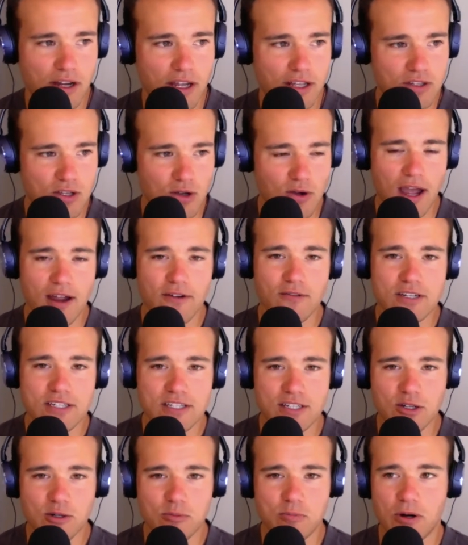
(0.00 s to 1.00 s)
And so every
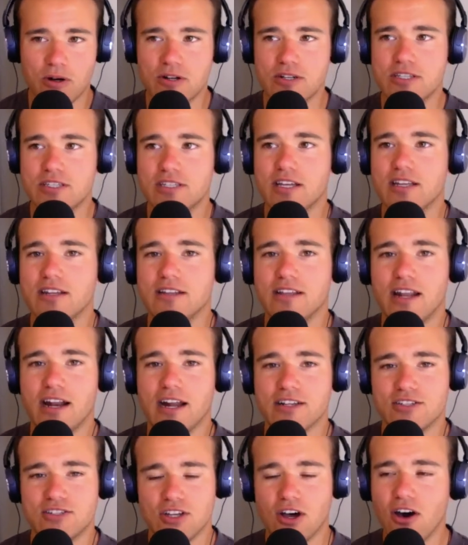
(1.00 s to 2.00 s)
single person that
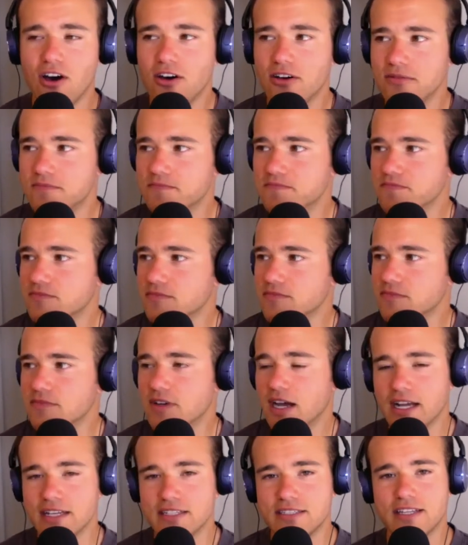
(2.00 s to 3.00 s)
I saw,
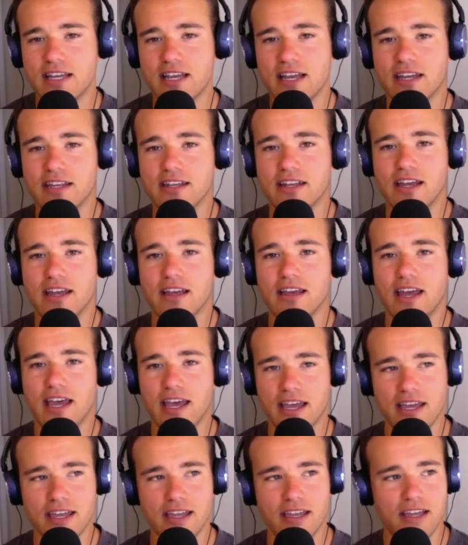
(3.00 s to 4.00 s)
I said,
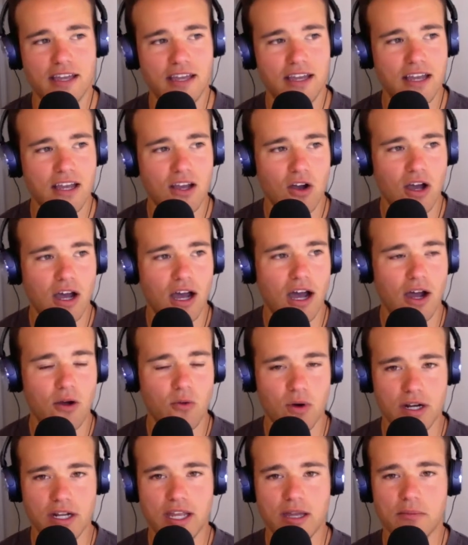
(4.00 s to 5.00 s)
"Hey, I
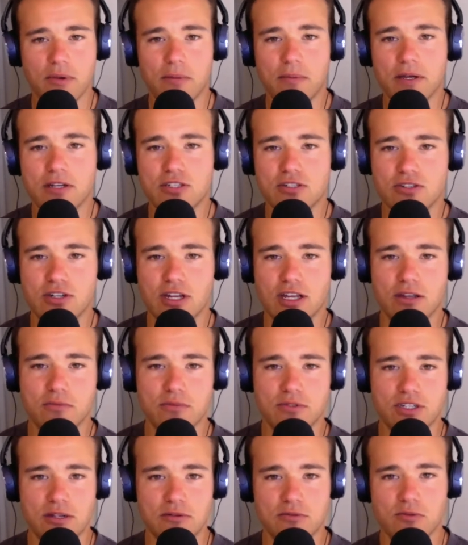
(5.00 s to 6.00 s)
want to get my picture taken
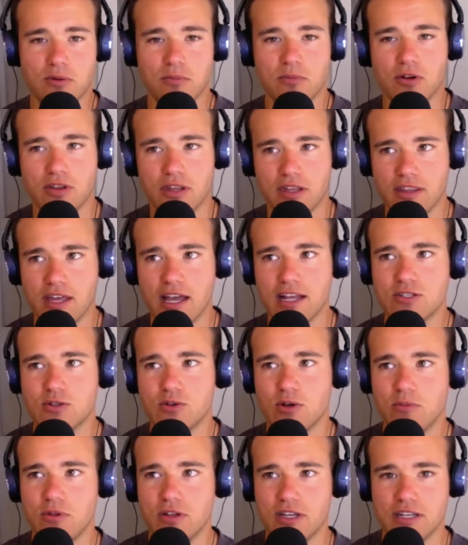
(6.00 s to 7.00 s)
with James Whitmore. Like that's who
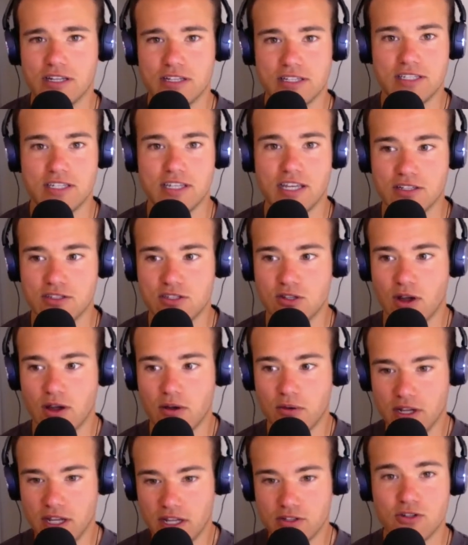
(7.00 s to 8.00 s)
I'm looking to see. And so I
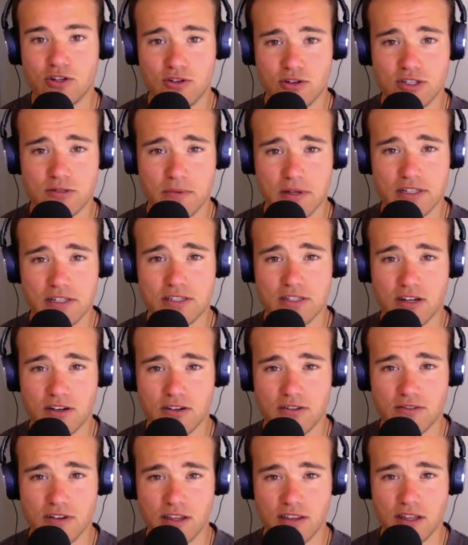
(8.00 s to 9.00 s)
would introduce
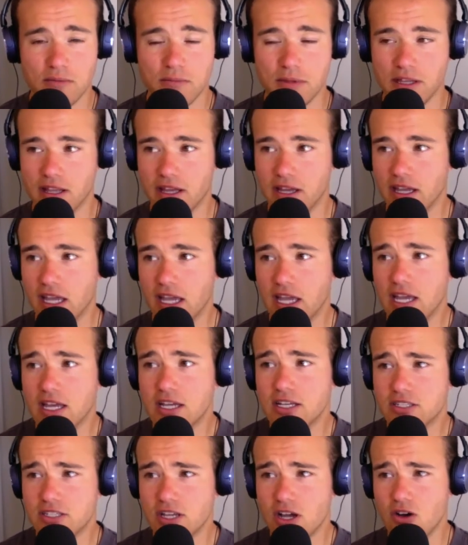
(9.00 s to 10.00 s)
myself and then be like,
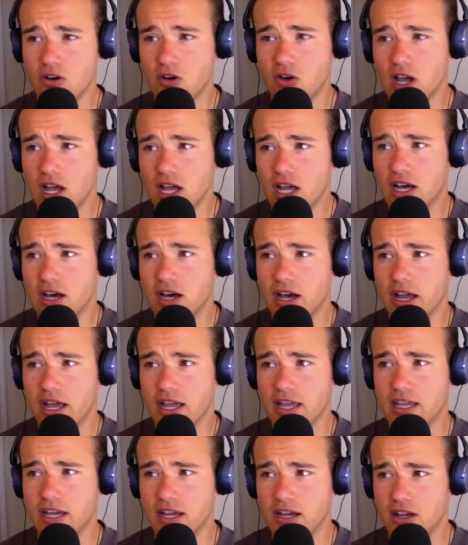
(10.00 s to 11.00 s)
so
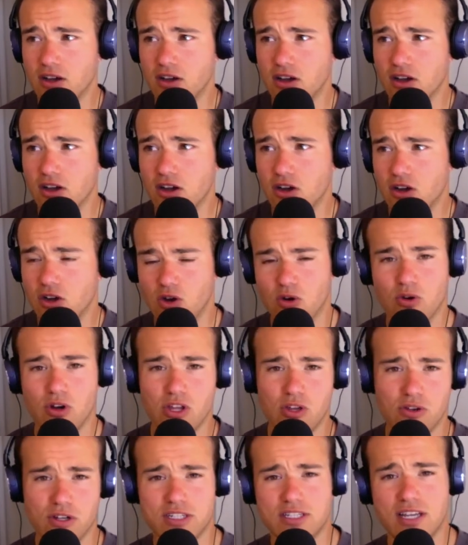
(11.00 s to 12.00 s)
like, who are
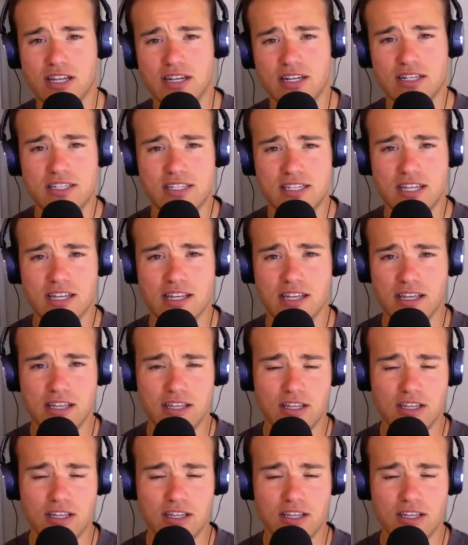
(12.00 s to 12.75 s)
you excited to see?